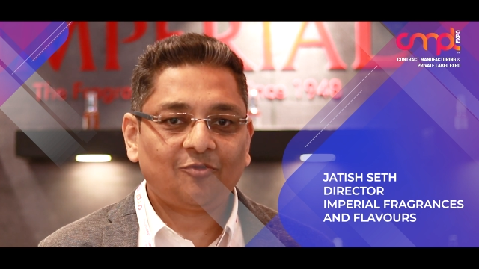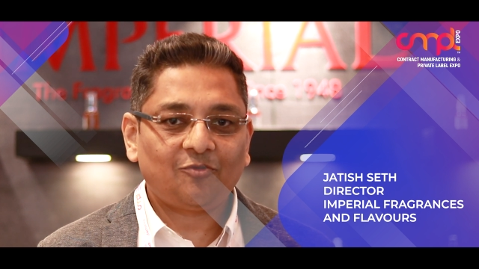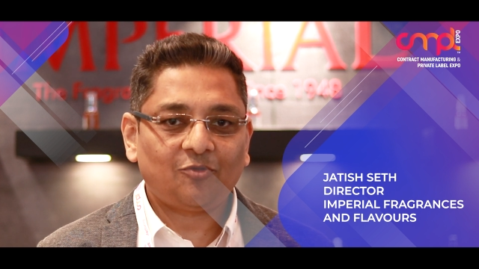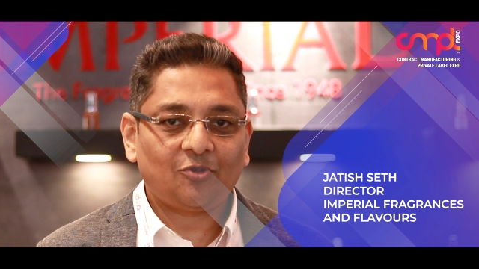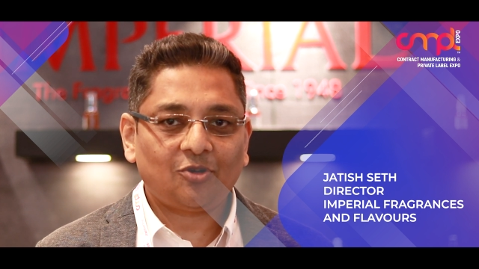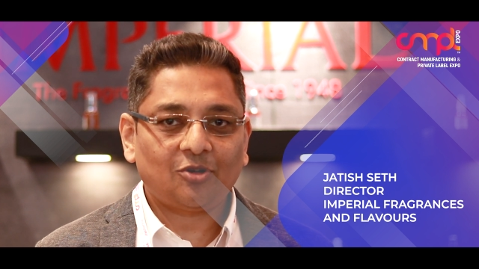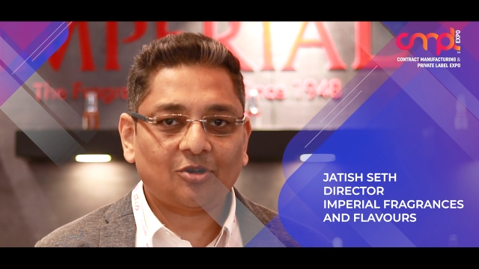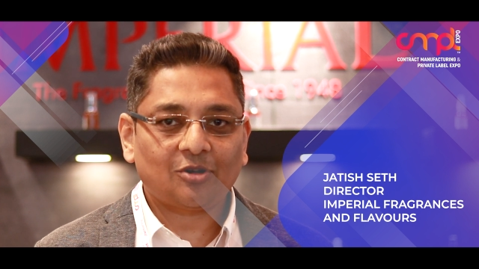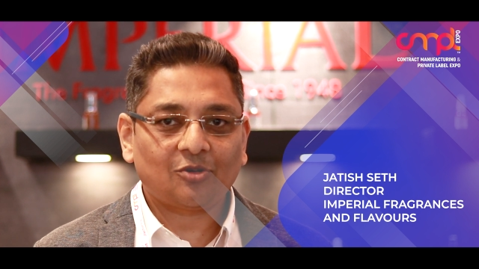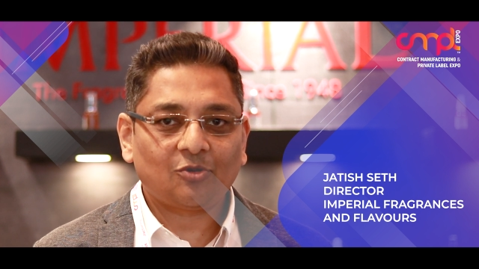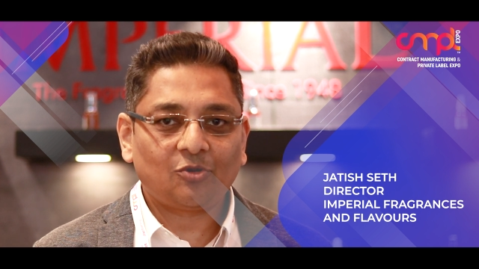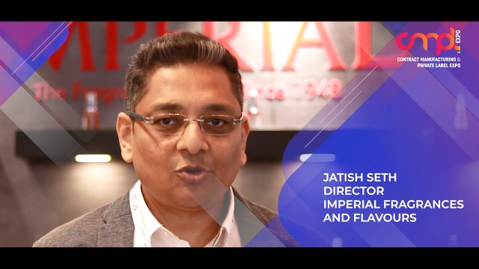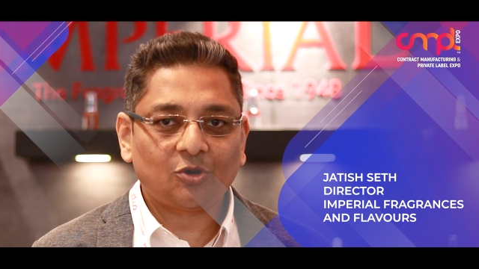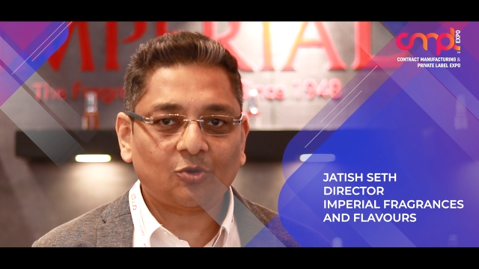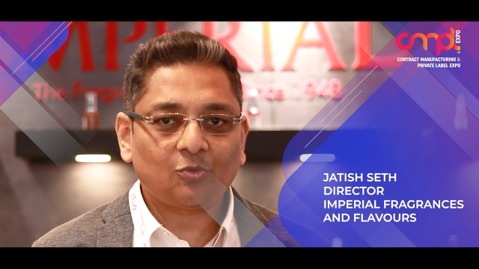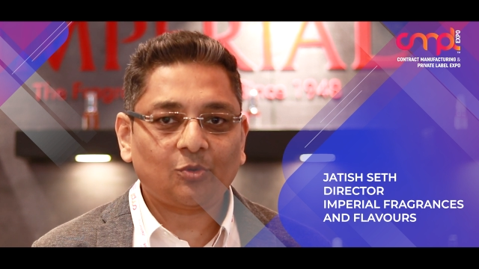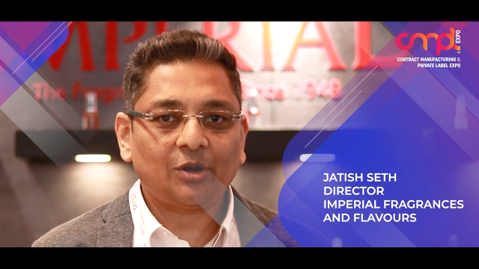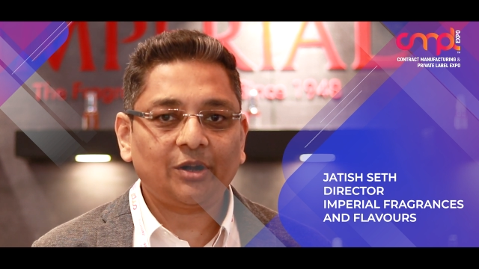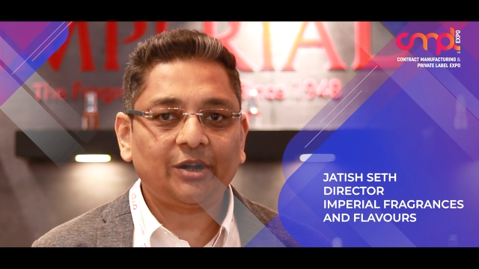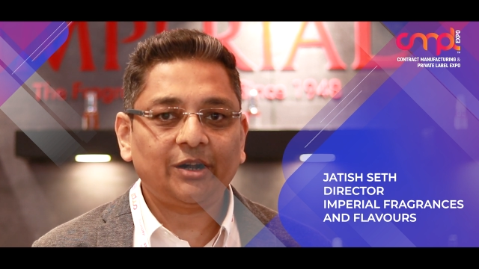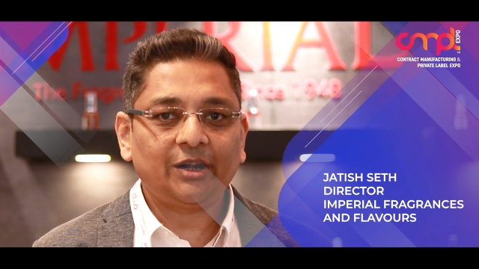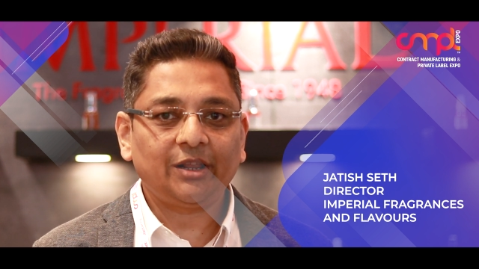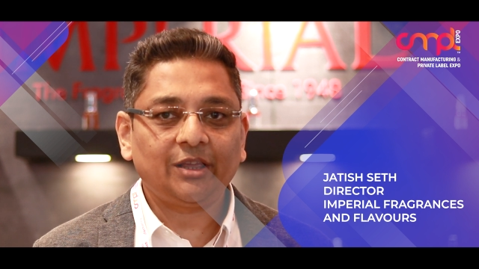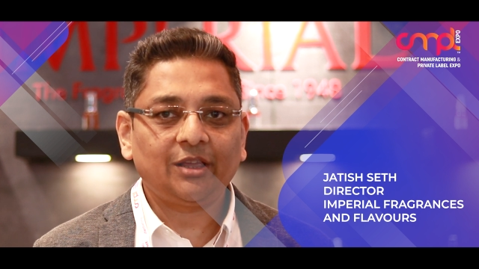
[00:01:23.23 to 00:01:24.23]
for good
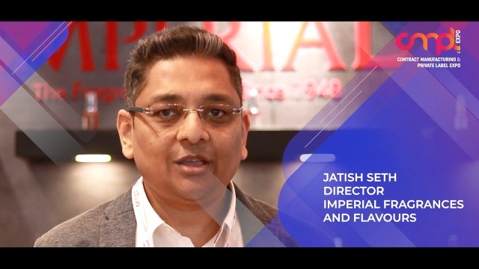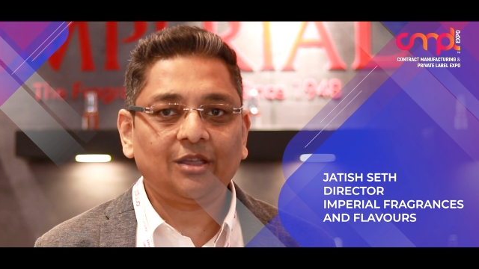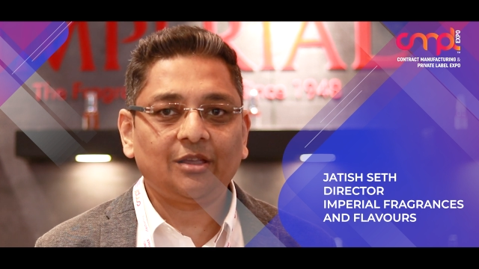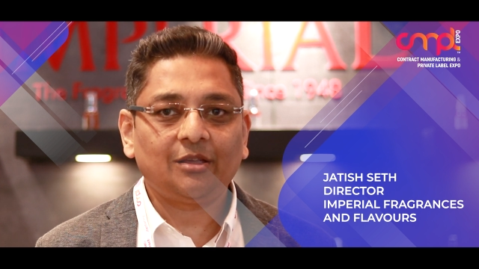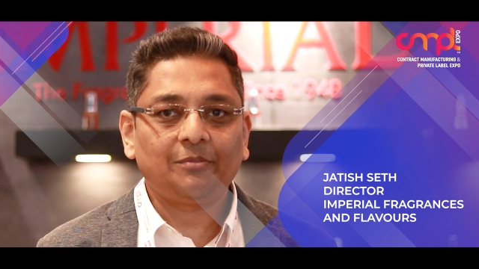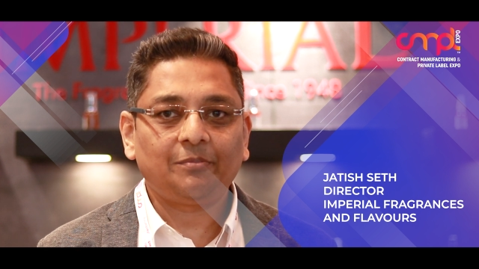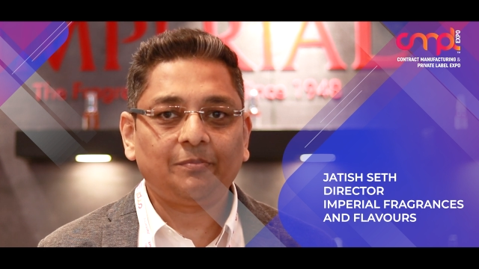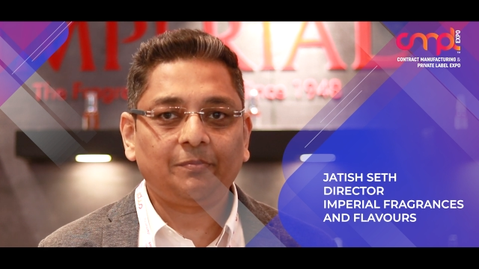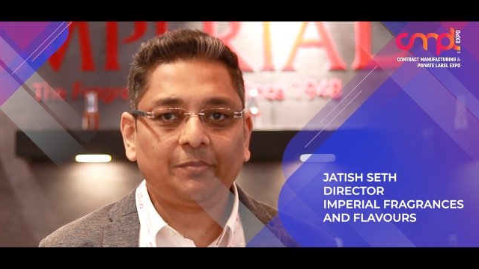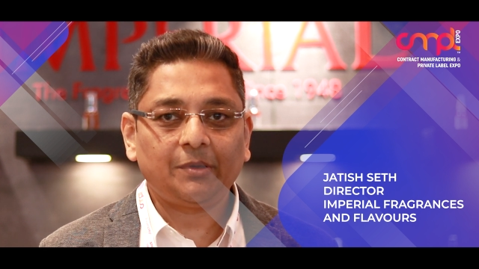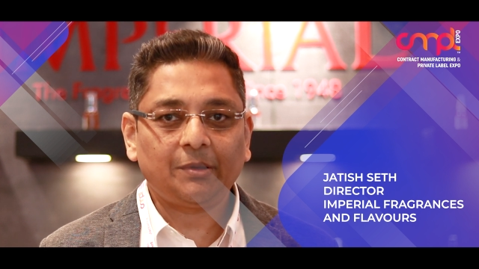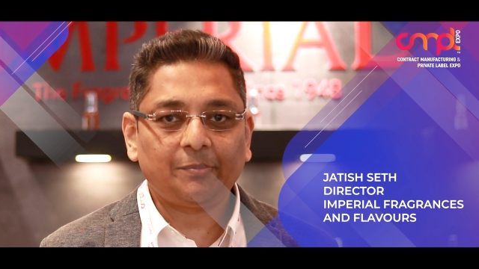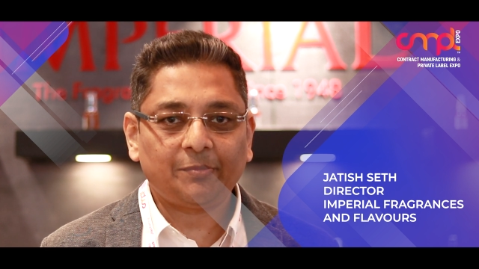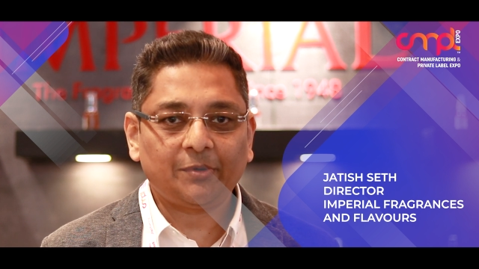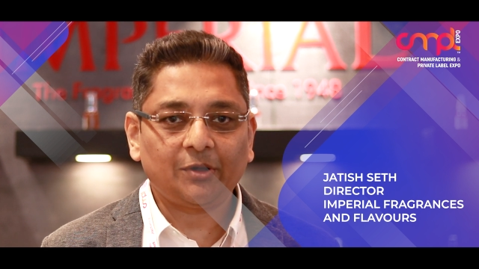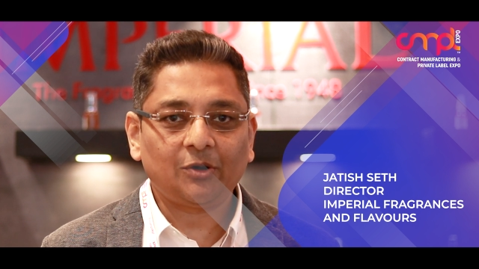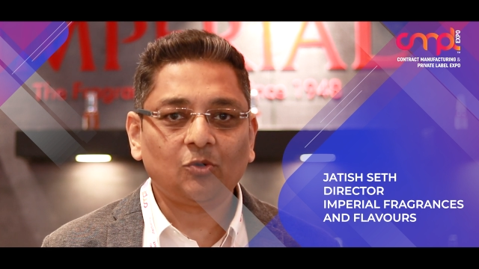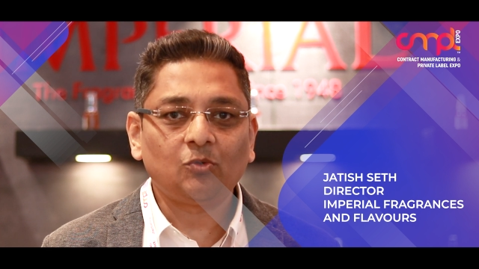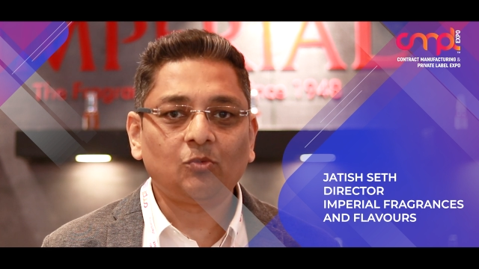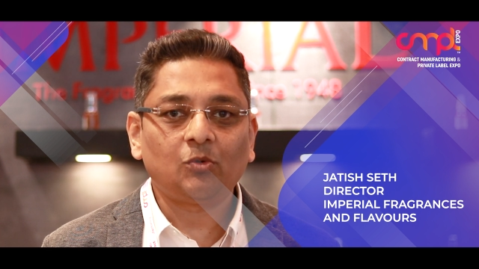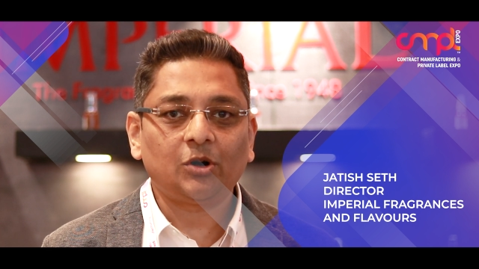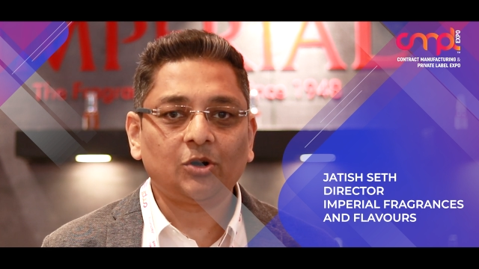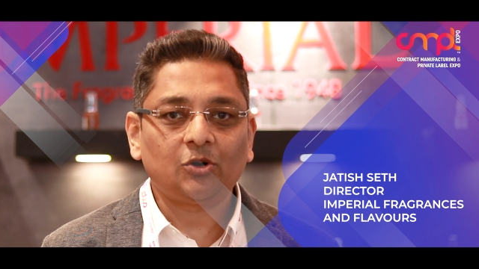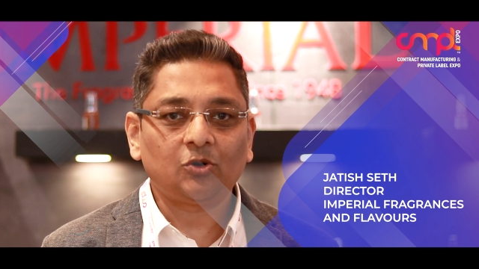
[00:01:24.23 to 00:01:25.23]
quality people
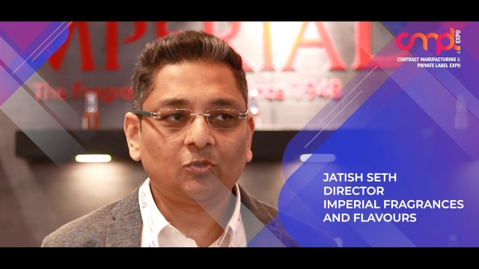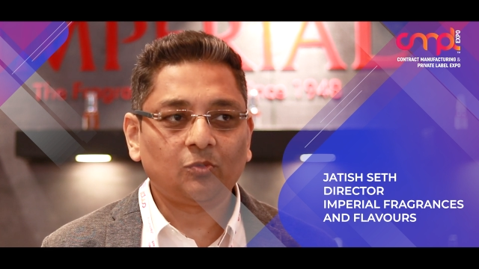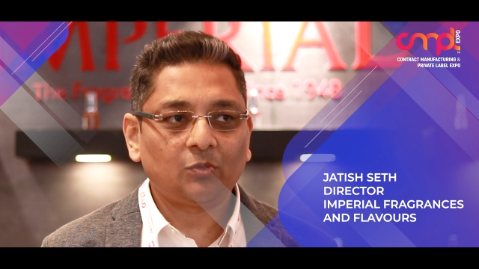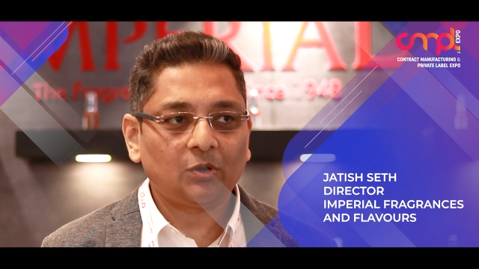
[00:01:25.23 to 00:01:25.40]
who want to